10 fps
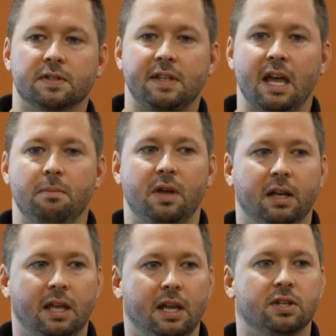the statin
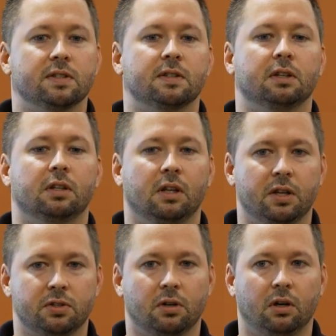medications and
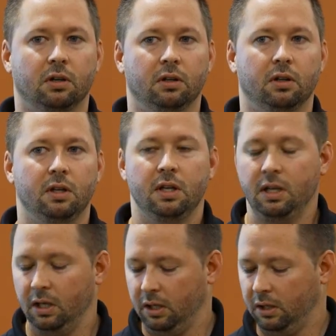cholesterol
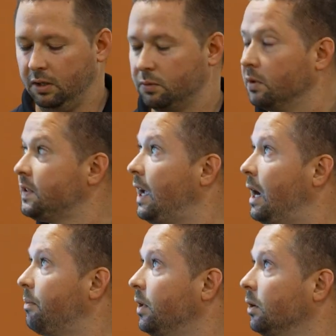is what's
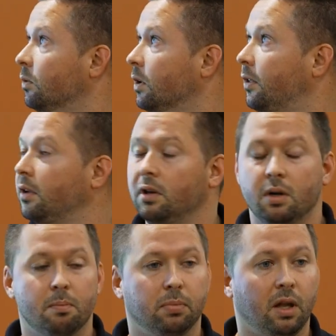happening with
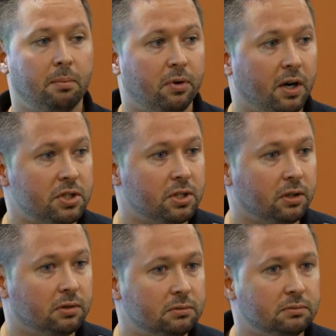blood pressure,